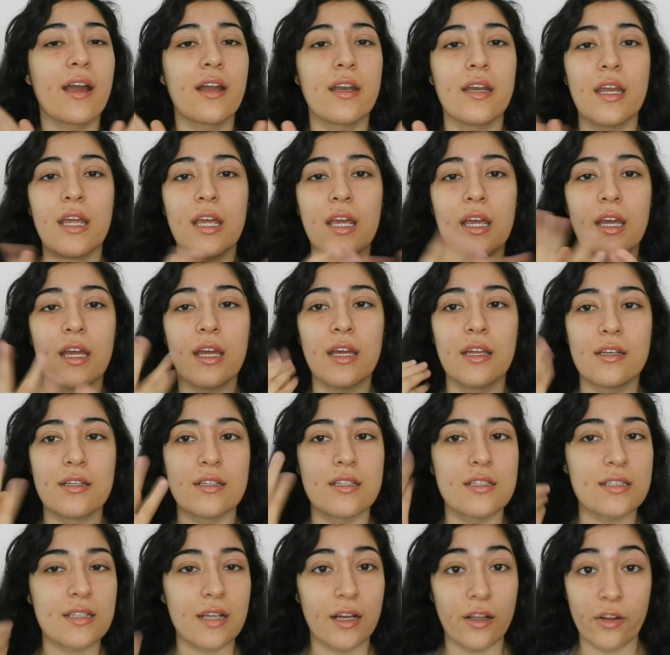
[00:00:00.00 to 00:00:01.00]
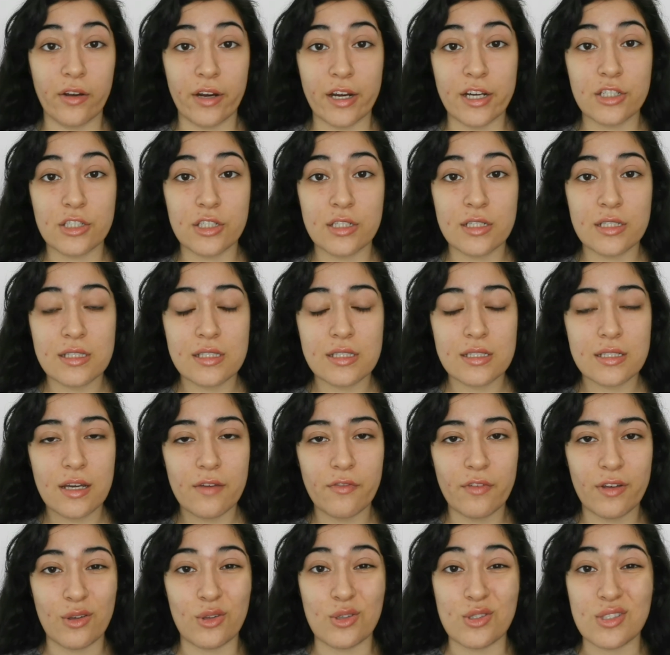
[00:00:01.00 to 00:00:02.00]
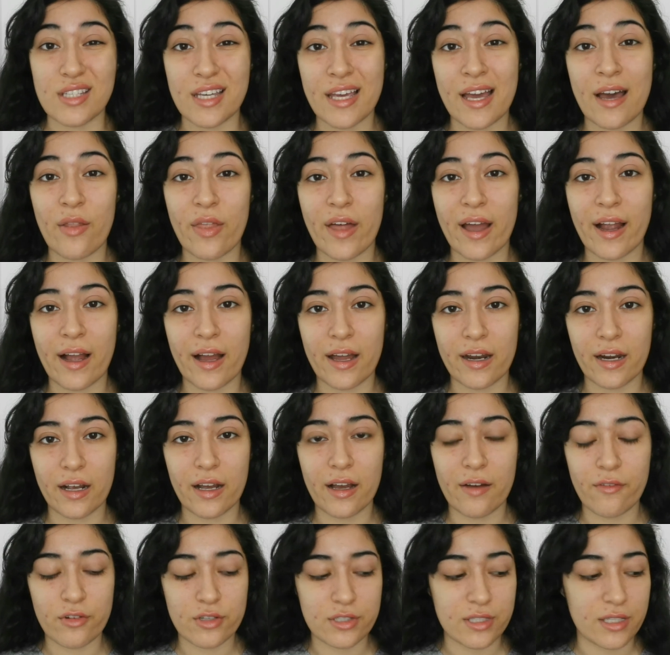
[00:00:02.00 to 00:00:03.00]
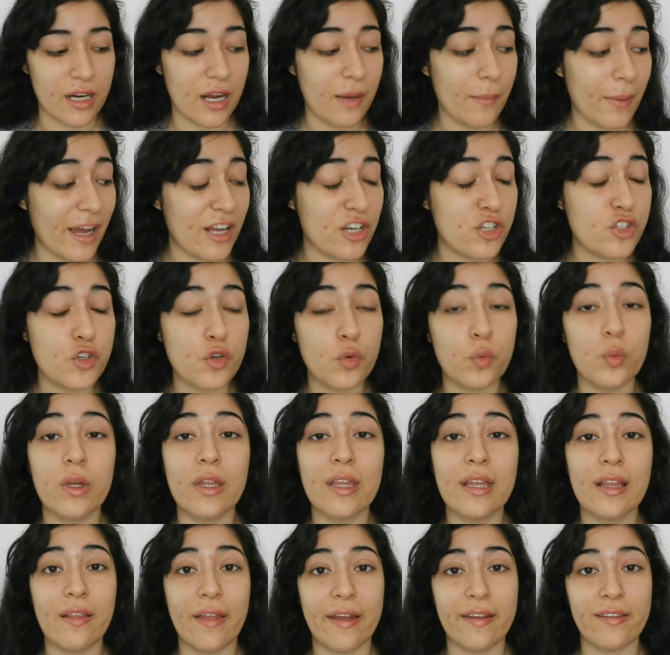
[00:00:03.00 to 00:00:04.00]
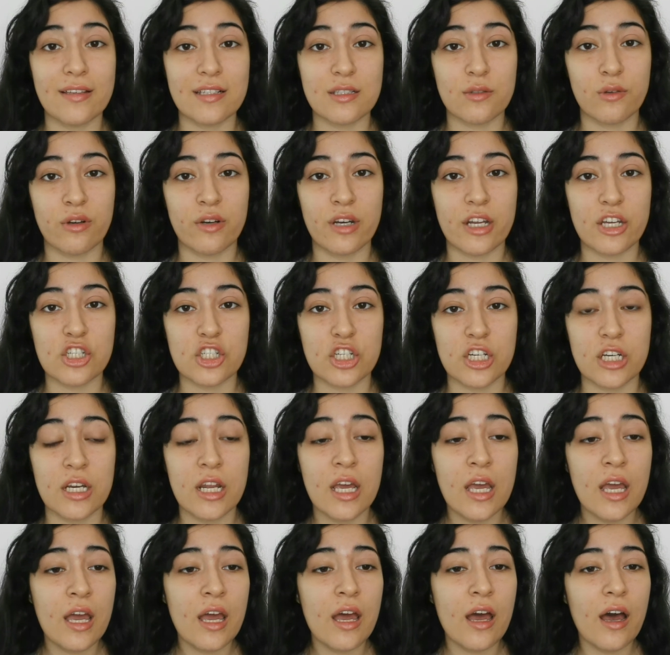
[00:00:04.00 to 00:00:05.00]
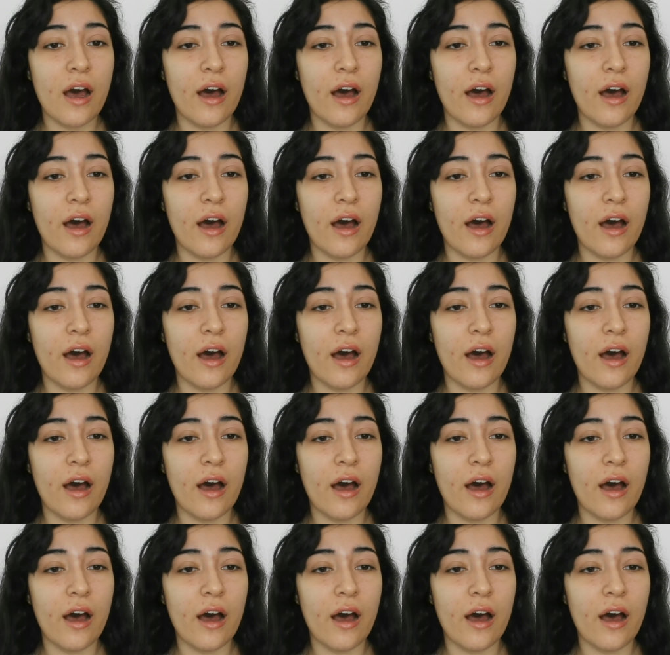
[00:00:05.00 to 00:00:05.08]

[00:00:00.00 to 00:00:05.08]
acne and discoloration and stuff, and you'll see how that kind of covers it up. I do really like this foundation.